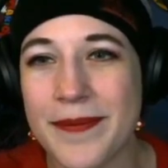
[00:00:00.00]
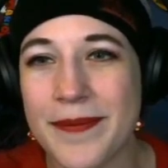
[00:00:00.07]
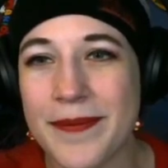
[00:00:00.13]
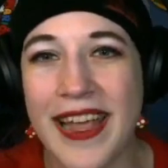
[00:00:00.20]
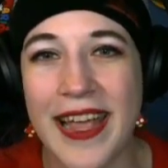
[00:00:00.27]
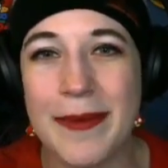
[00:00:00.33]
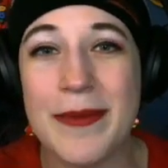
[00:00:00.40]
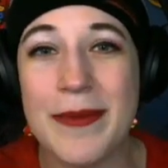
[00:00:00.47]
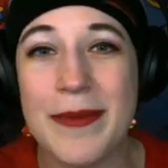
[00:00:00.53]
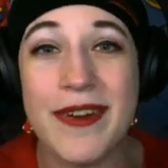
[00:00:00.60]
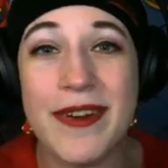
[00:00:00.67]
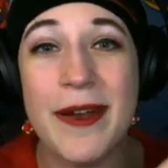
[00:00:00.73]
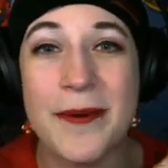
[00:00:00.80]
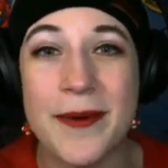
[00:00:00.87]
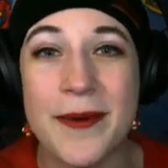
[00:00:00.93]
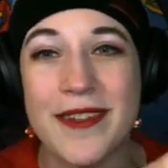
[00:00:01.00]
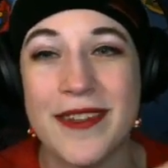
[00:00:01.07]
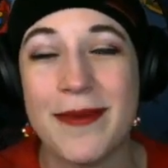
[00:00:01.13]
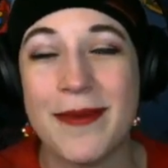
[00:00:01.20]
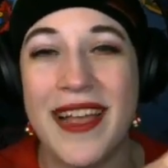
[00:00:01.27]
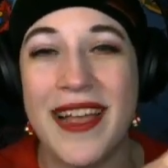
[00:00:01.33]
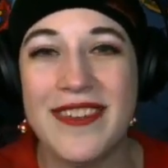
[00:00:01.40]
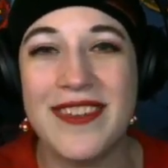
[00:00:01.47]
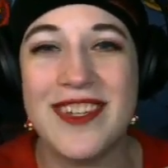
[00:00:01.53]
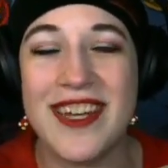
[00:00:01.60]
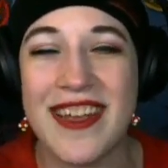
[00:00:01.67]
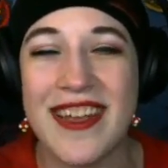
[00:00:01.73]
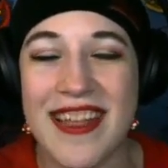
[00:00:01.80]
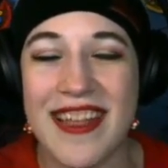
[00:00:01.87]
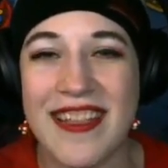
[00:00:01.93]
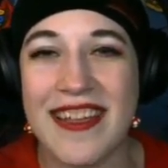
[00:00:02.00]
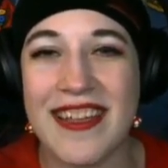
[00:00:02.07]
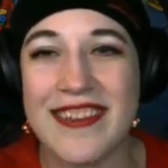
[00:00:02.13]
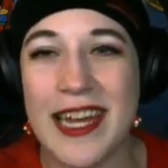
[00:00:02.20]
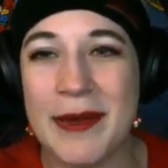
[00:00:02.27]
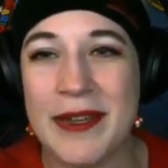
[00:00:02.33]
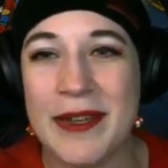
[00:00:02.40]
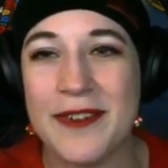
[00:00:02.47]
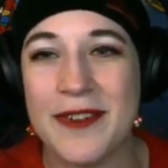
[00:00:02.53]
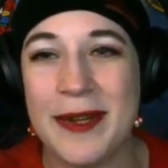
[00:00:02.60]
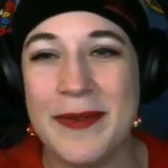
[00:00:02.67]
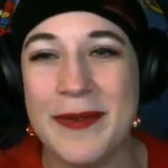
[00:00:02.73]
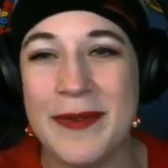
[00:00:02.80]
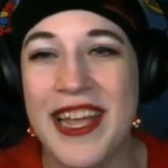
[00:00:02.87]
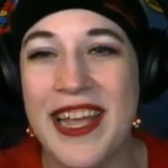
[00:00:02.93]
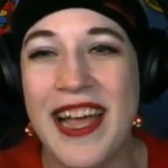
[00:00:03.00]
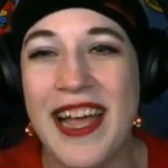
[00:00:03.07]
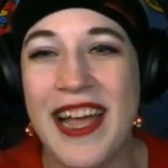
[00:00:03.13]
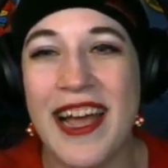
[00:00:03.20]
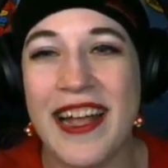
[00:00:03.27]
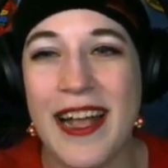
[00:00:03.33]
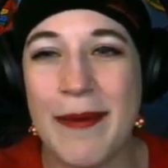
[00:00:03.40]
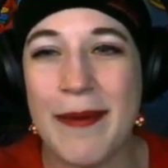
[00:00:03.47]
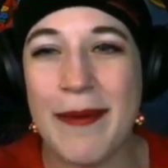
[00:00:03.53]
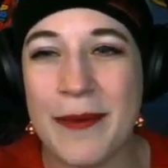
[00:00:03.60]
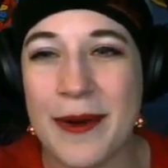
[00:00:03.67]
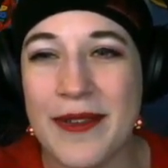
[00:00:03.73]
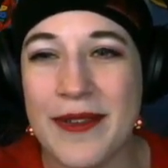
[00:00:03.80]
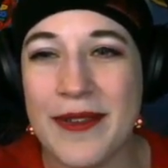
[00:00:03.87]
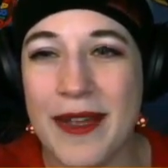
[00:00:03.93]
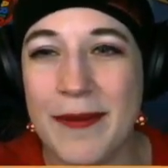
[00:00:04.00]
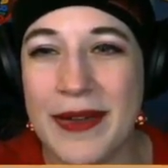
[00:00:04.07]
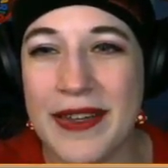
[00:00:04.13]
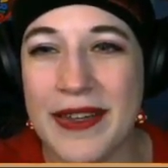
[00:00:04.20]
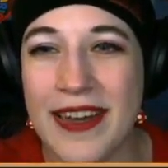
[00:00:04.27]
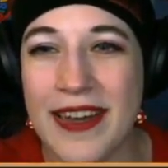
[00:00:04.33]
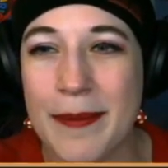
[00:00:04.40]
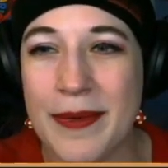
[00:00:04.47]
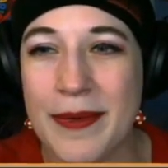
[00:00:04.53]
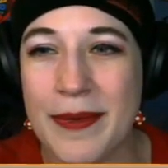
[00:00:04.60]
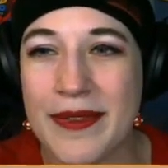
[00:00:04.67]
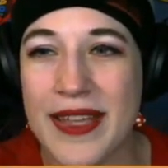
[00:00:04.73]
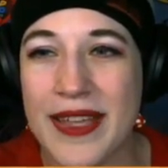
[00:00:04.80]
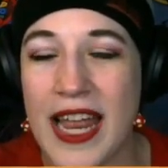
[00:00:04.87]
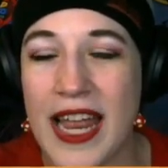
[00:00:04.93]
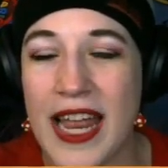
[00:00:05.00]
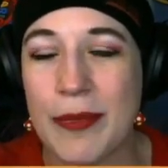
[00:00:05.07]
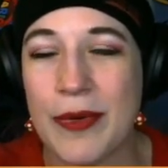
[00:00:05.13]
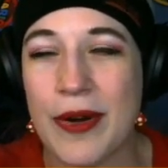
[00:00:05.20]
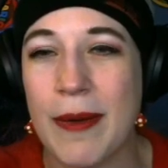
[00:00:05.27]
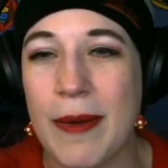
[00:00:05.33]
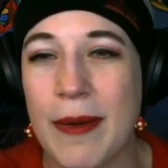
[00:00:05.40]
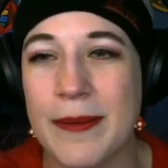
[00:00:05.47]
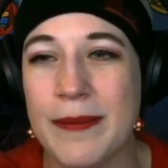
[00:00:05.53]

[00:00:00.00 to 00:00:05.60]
I am on the right world as well. I had to check that. Last time I streamed, I got my worlds all mixed up and that was kind of a problem.